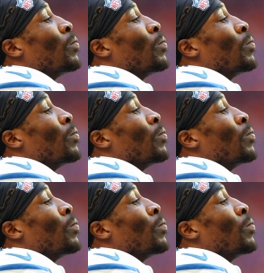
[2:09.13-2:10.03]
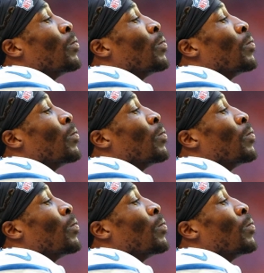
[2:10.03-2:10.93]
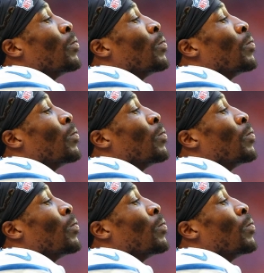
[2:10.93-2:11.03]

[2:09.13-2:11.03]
Nothing is said.